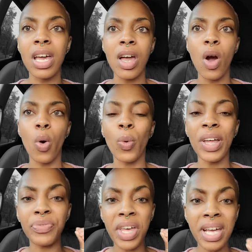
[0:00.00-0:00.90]

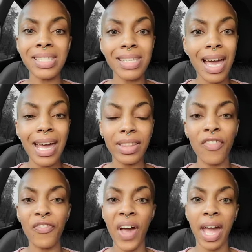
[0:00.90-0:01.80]
when things hit
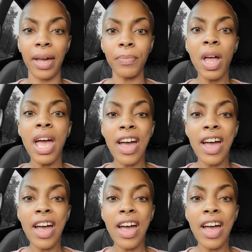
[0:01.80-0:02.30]
the fan.